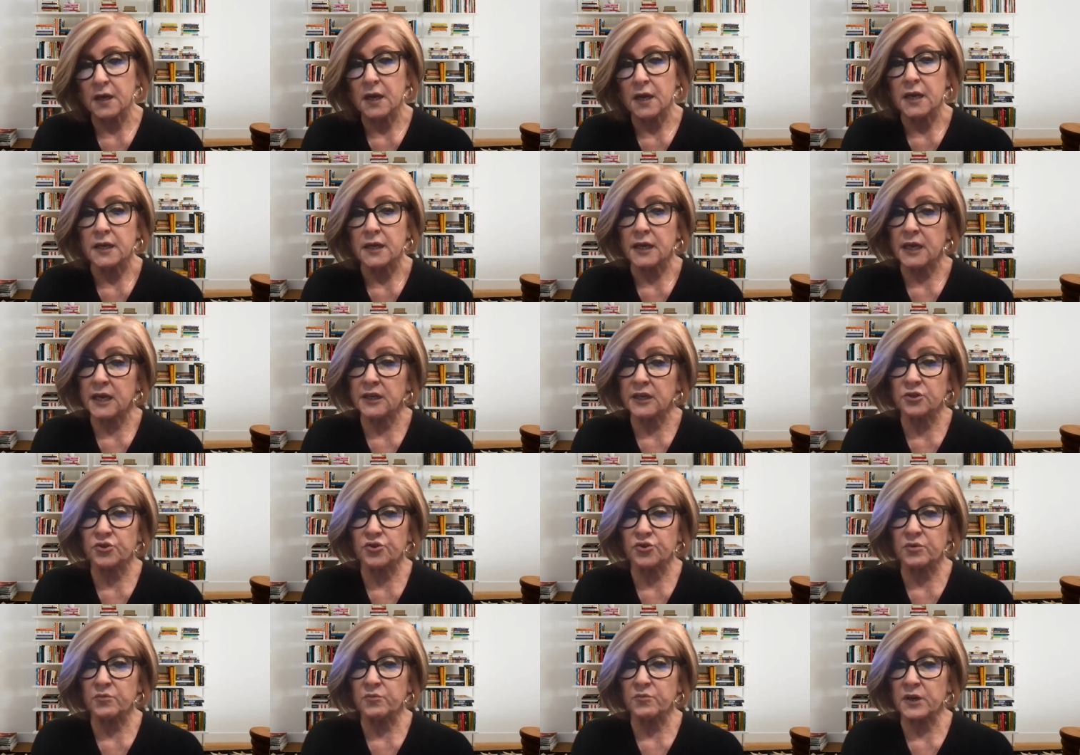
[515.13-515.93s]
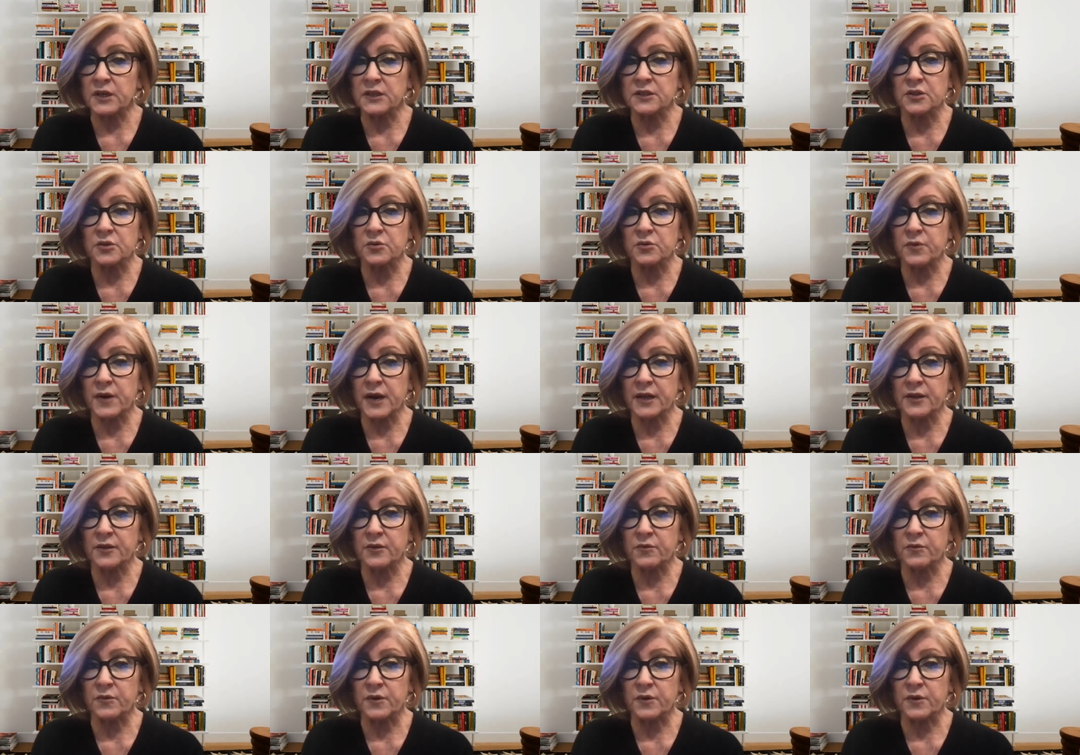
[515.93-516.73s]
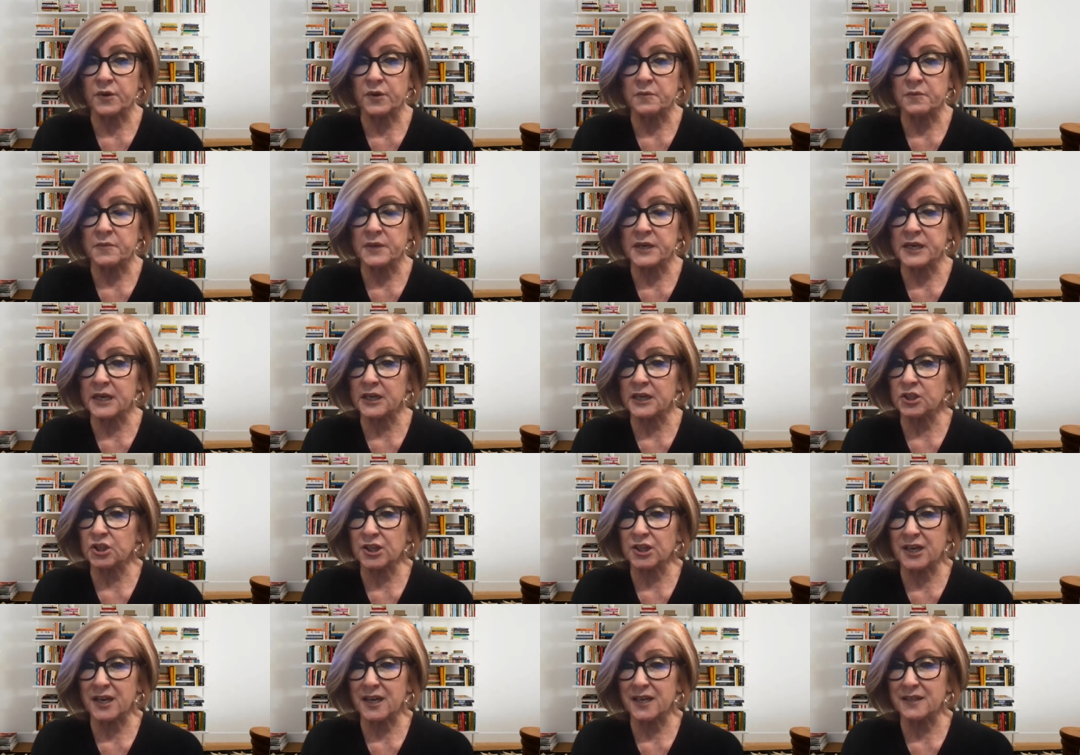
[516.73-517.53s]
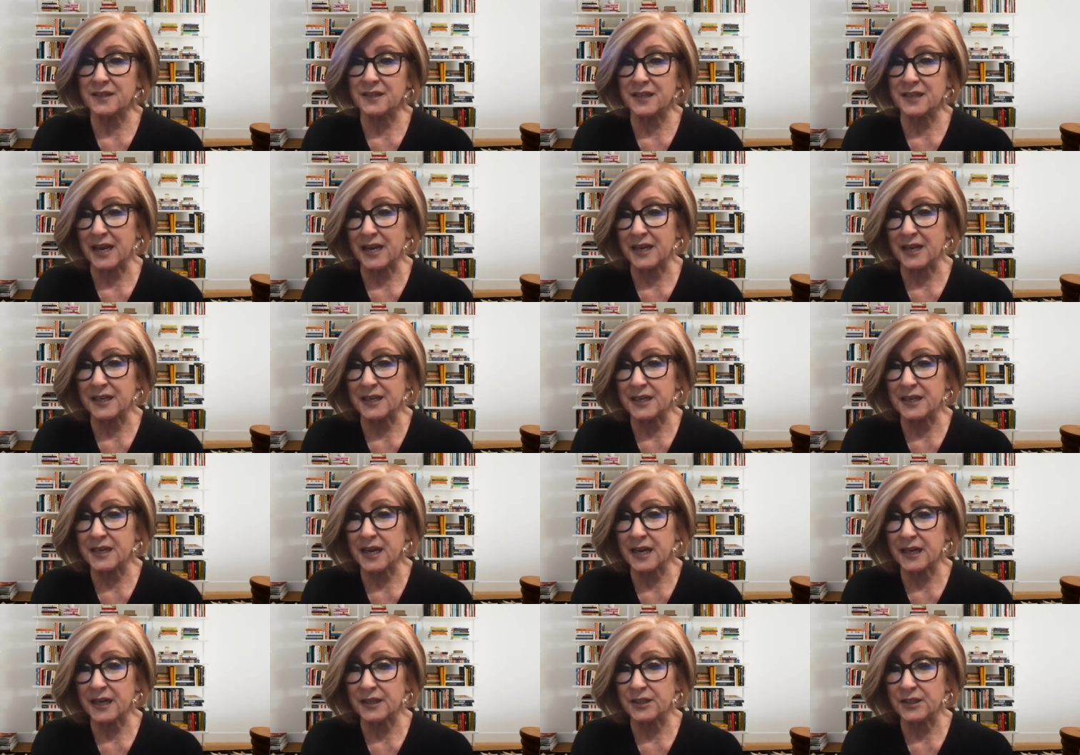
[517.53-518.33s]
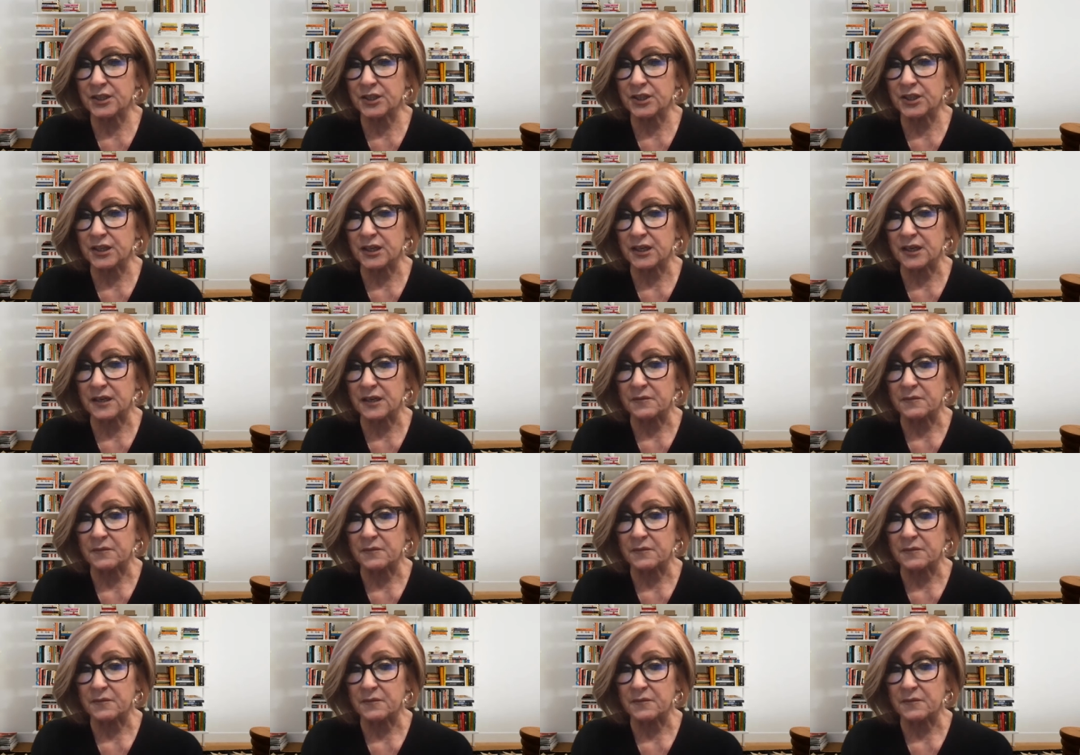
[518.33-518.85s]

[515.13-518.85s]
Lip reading: Kendra runs around the room because she has ADHD.